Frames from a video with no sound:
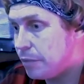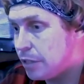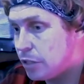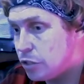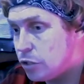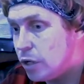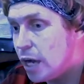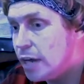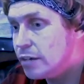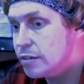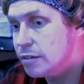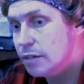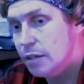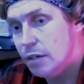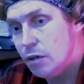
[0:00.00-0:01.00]
you
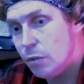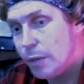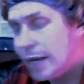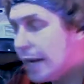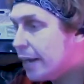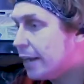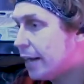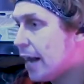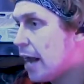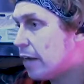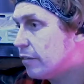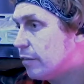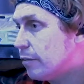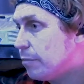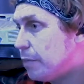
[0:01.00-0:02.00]
guys we got to
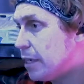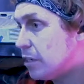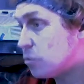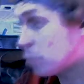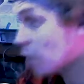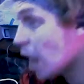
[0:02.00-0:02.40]
connect because